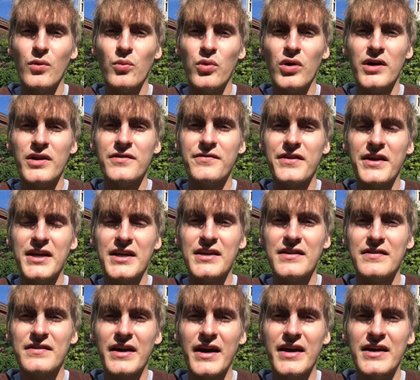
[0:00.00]
one
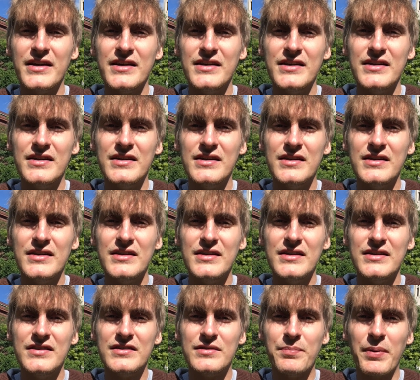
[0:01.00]
thing that
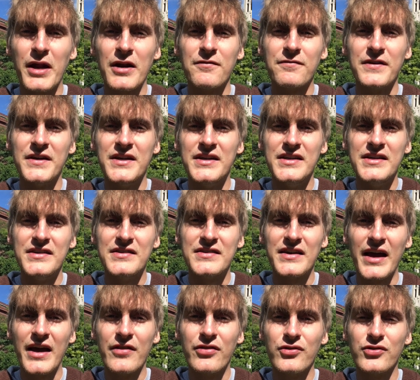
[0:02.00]
is a benefit is
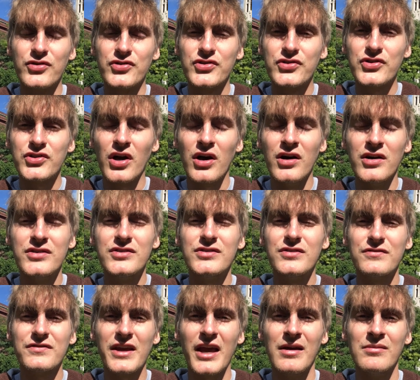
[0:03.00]
that there's
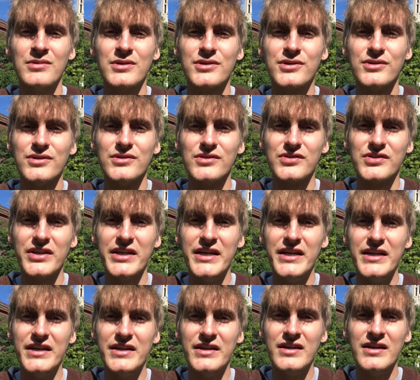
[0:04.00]
tons of chemicals
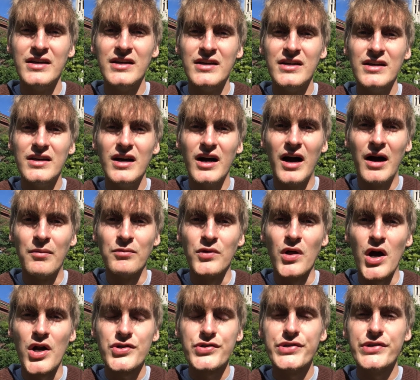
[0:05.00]
in um,
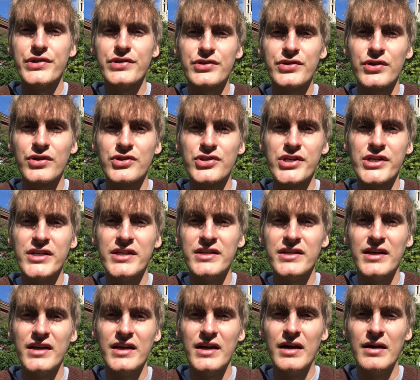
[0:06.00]
laundry detergent
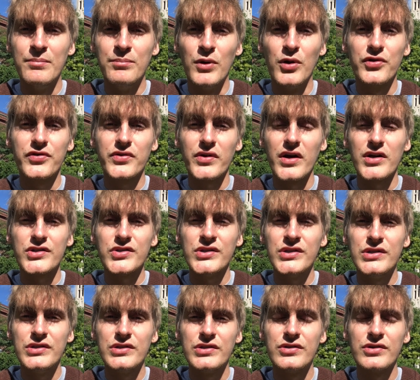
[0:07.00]
most laundry
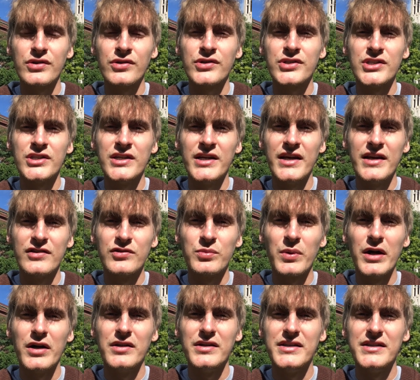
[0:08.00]
detergent as
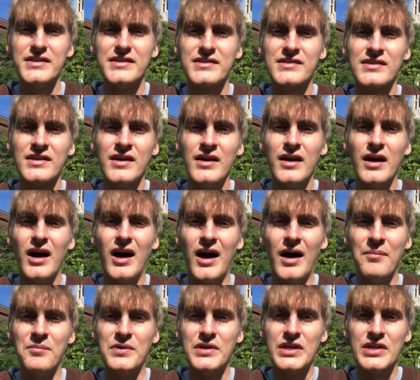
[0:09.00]
well as
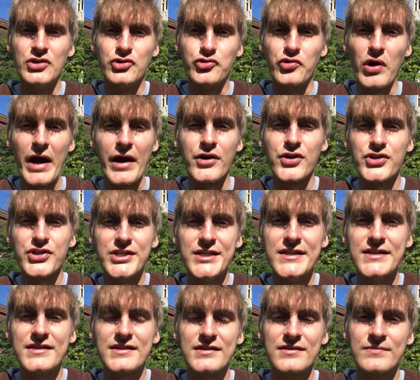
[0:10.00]
um, in dryer
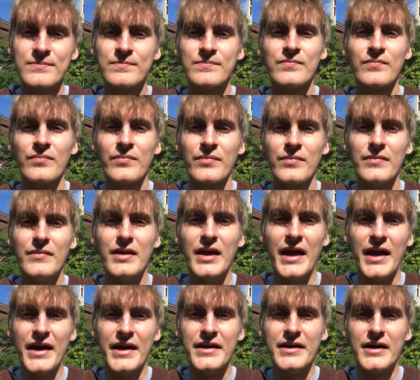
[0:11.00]
sheets
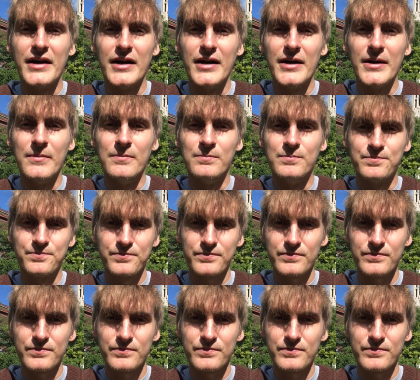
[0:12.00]
and um,